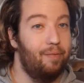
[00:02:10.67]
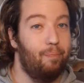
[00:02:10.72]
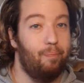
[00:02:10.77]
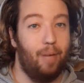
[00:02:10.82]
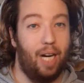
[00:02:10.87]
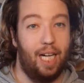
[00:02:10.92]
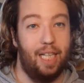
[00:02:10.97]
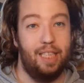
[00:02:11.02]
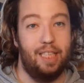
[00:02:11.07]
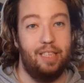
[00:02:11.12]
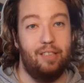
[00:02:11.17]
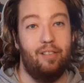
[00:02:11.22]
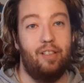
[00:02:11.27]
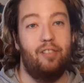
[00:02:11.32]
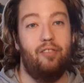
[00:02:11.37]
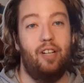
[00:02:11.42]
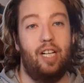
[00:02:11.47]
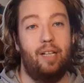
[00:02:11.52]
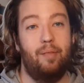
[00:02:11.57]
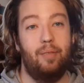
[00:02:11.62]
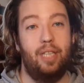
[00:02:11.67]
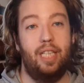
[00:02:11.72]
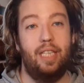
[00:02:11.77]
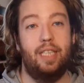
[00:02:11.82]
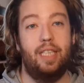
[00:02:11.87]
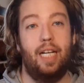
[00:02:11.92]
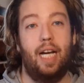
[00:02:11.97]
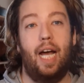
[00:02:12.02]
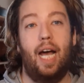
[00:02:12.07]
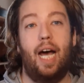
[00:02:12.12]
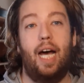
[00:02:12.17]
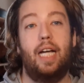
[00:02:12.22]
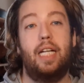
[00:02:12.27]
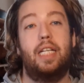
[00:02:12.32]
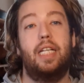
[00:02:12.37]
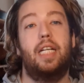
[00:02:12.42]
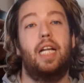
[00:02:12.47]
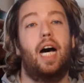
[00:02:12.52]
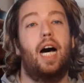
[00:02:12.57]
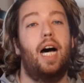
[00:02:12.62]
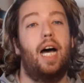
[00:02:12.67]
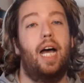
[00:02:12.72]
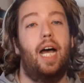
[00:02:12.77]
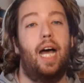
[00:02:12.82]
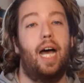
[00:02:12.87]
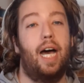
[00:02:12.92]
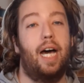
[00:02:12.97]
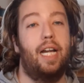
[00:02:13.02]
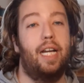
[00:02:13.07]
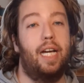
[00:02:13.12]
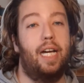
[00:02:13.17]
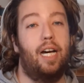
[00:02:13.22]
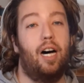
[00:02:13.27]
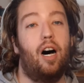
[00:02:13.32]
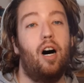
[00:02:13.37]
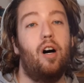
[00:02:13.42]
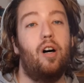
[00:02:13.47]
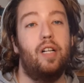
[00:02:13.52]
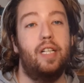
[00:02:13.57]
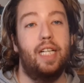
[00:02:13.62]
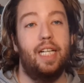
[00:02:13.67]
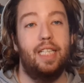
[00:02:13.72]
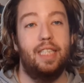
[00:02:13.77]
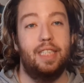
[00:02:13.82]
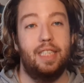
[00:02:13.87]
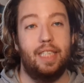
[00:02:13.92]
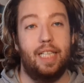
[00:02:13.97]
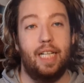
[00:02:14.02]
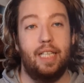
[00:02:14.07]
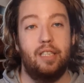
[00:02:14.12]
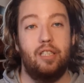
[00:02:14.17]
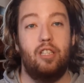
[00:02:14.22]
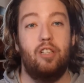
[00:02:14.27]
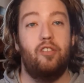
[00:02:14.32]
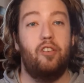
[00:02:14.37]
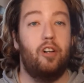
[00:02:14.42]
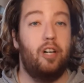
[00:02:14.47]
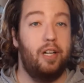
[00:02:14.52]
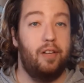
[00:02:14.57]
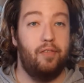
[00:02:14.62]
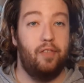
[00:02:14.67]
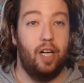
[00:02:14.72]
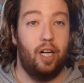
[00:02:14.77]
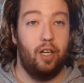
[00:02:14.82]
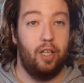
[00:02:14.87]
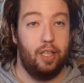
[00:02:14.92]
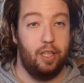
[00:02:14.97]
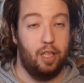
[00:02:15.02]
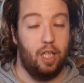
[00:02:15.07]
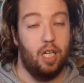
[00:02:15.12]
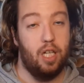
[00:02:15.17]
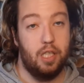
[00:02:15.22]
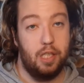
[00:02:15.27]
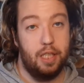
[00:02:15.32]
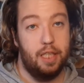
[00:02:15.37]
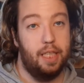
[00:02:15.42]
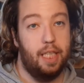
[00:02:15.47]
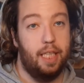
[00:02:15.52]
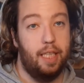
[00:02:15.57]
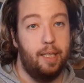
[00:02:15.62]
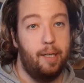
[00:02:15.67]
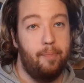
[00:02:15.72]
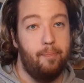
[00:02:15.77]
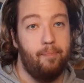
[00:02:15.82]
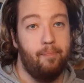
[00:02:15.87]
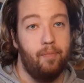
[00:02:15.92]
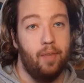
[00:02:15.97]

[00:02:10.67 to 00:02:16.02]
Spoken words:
Mind you, a family that had not had a holiday together for a very long time.